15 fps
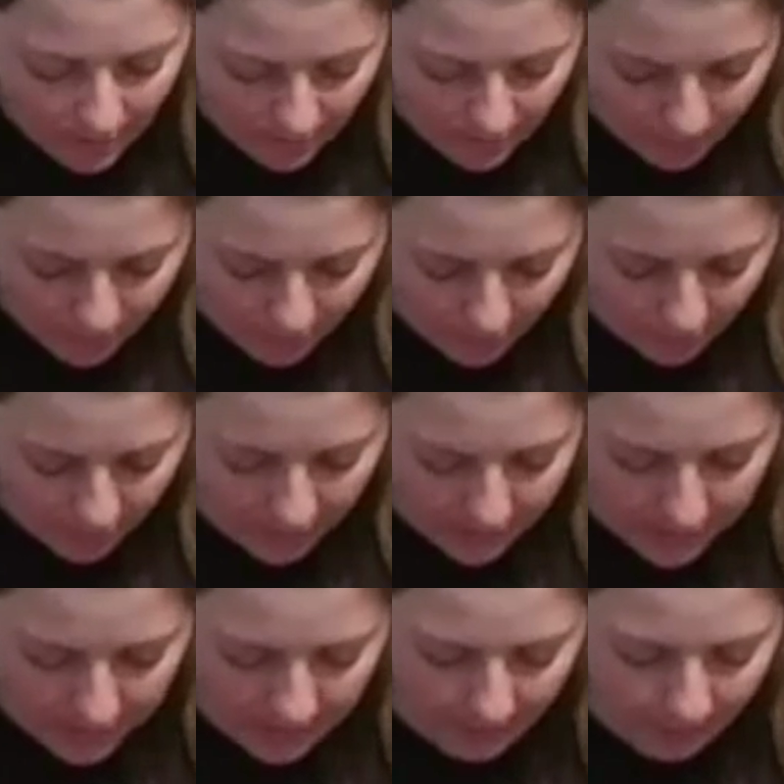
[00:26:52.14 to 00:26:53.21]
I'm just going to
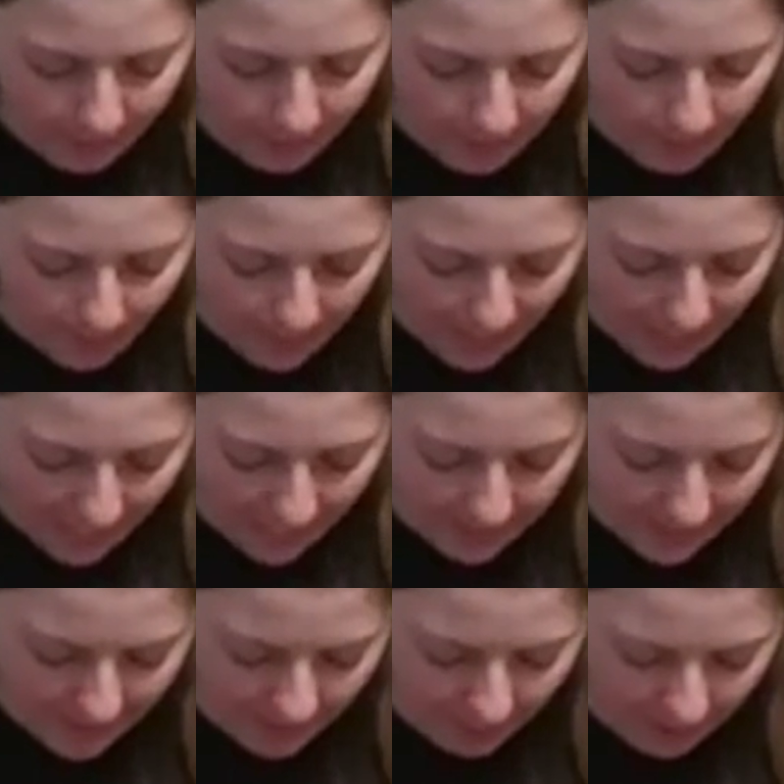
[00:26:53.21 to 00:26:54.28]
simply pat
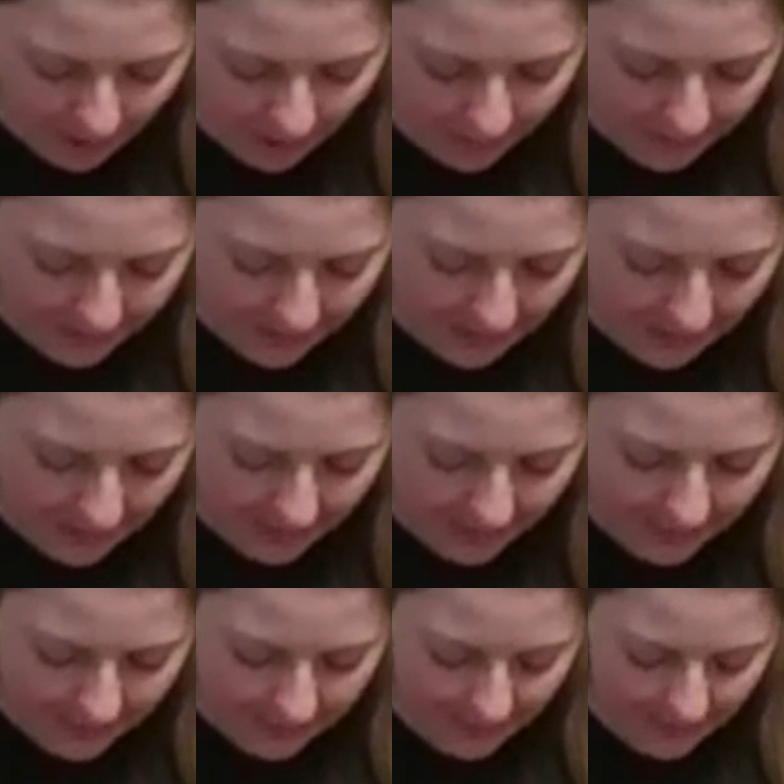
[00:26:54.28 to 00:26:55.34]
down nice and
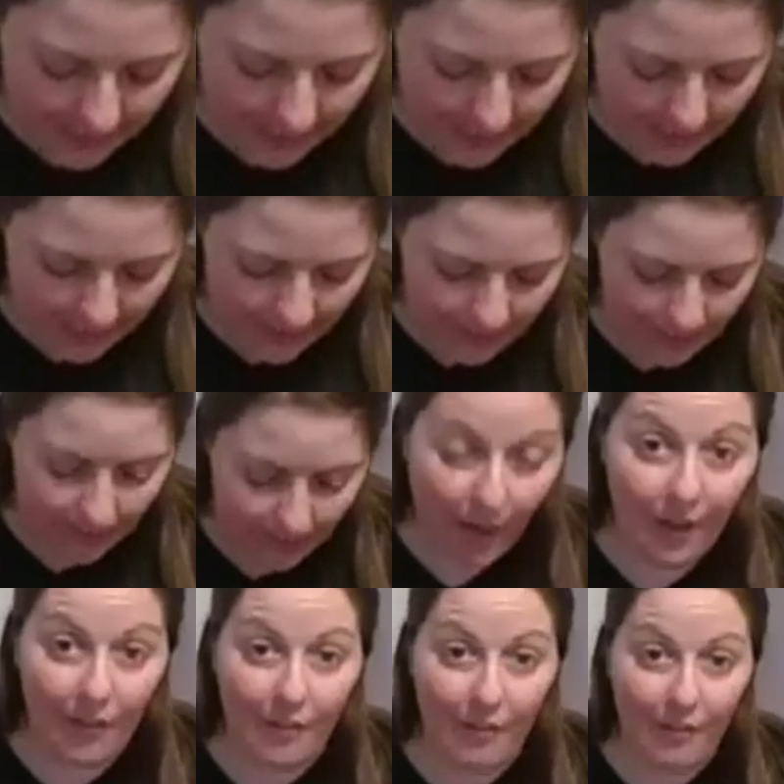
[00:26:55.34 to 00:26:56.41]
easy
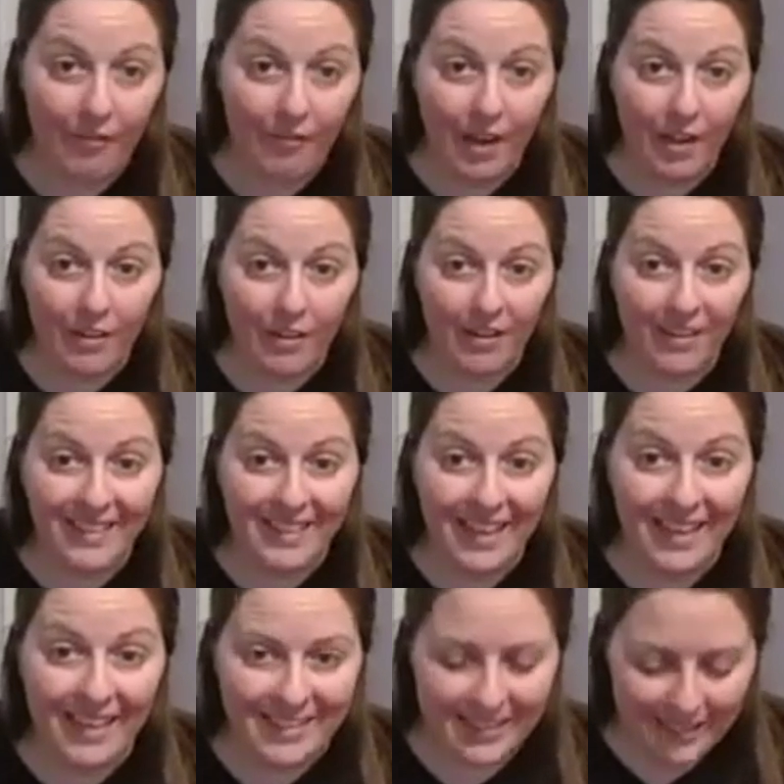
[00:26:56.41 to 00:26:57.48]
on the feather, again,
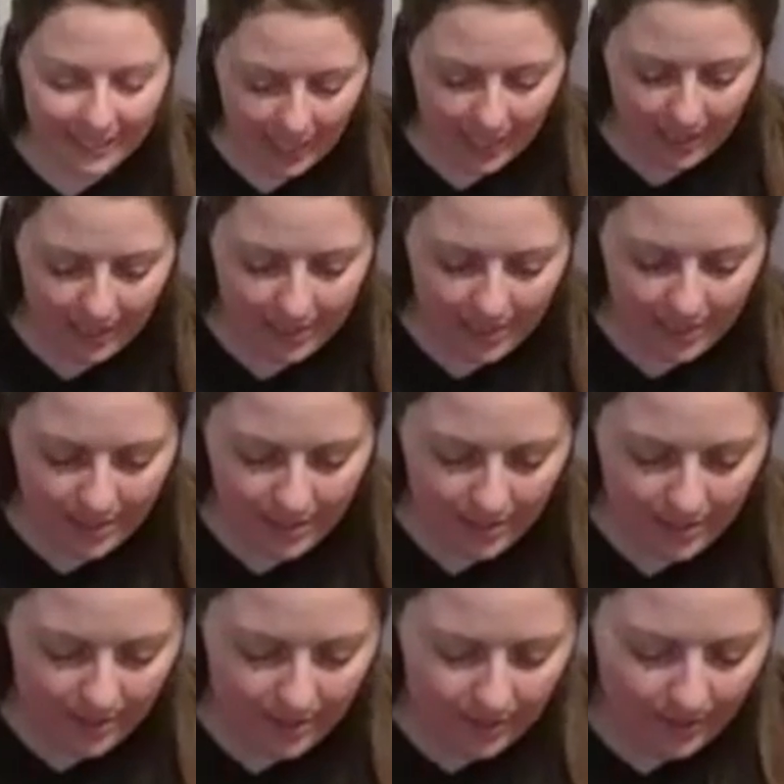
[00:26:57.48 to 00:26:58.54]
because it's hot.
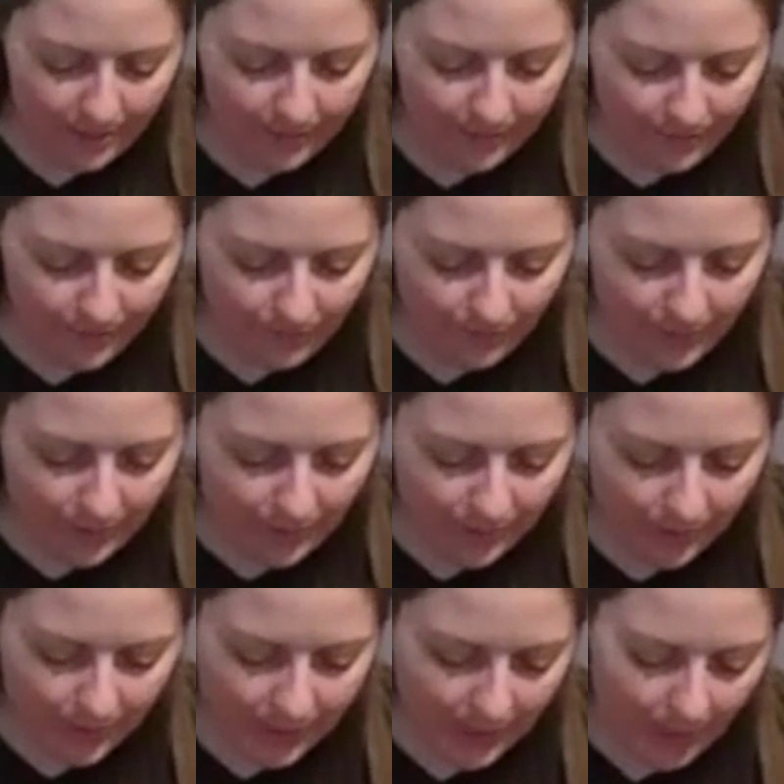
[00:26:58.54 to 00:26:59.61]
So
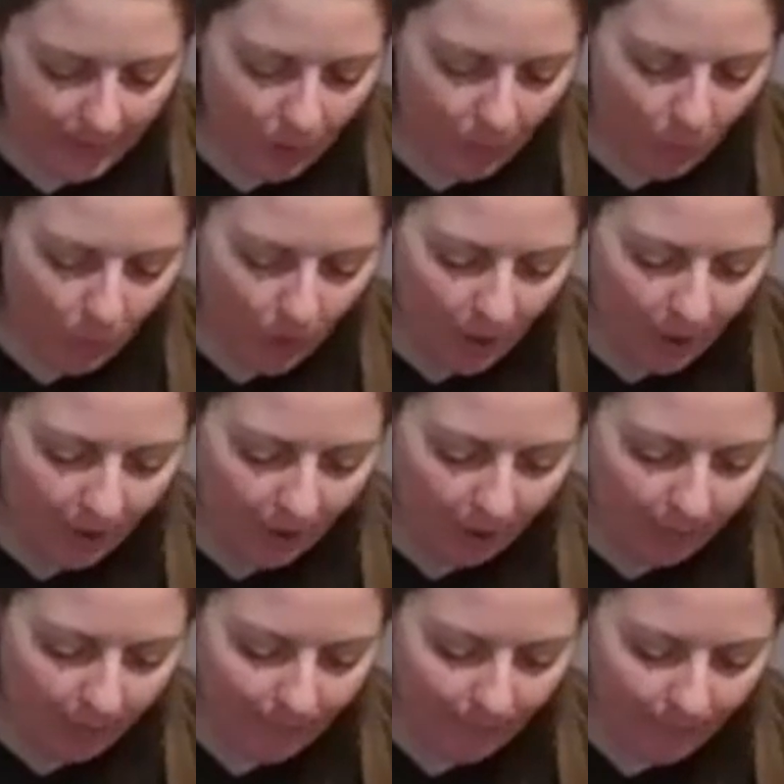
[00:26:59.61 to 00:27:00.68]
that's going to be one arm.